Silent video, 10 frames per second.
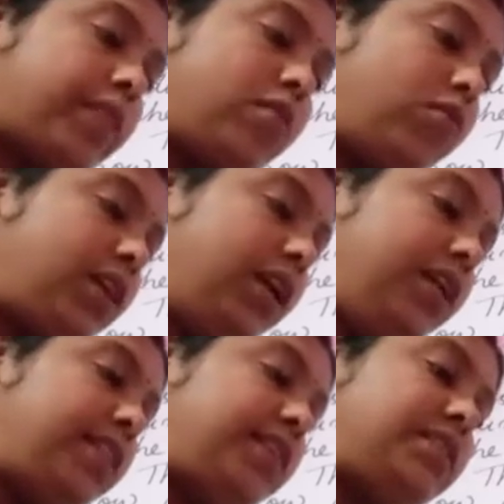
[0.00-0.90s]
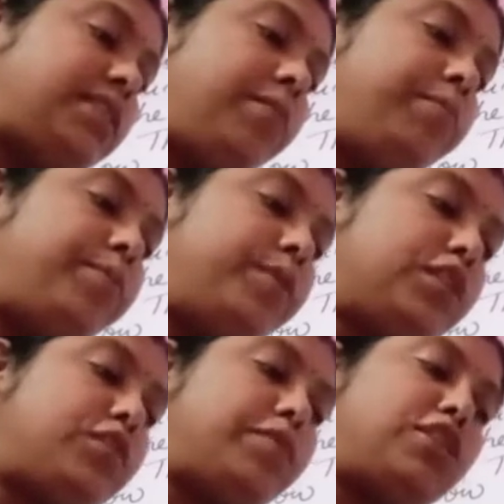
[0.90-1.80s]
Okay, then some
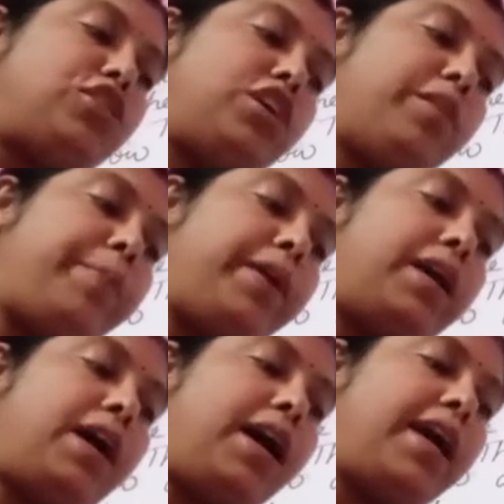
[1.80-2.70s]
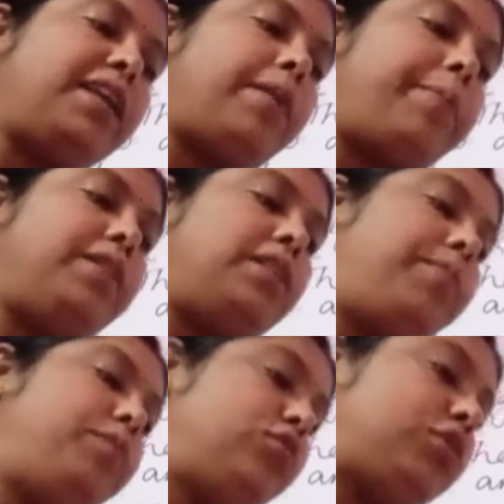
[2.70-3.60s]
birds were chirping high up in the blue